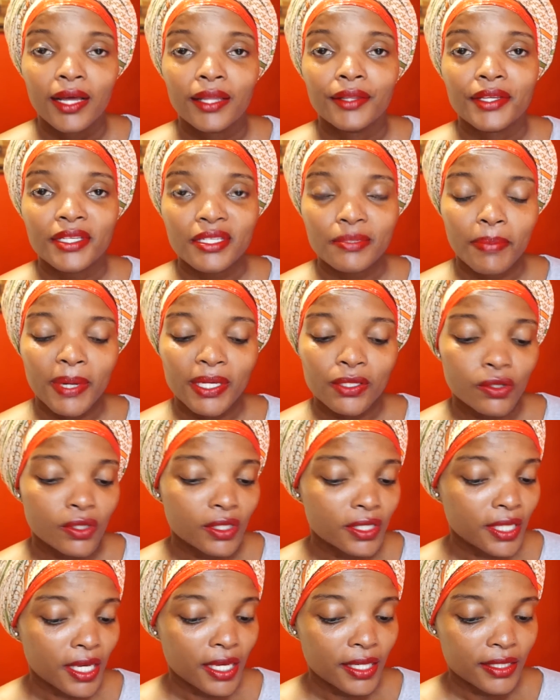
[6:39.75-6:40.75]
This person
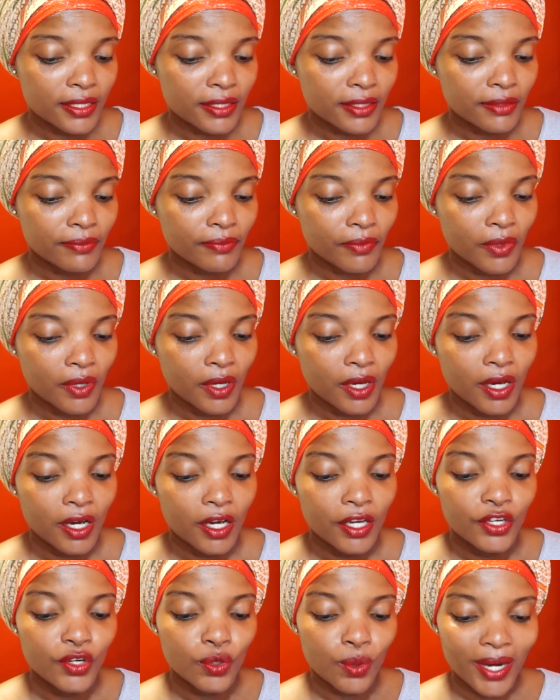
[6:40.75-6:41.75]
says,
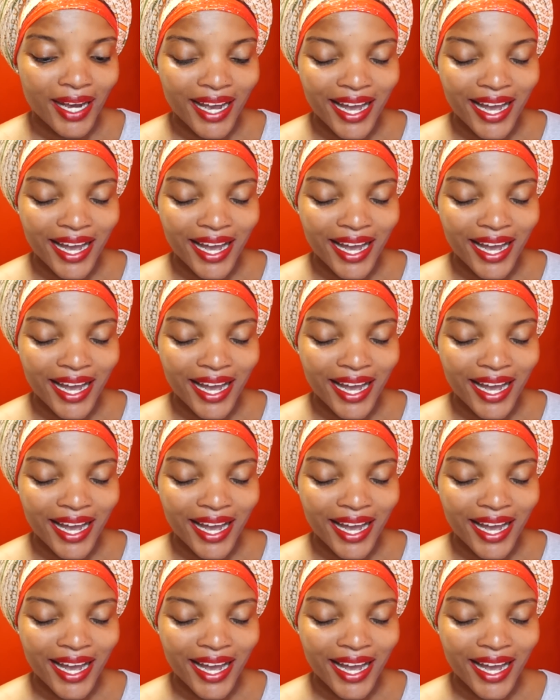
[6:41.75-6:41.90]
you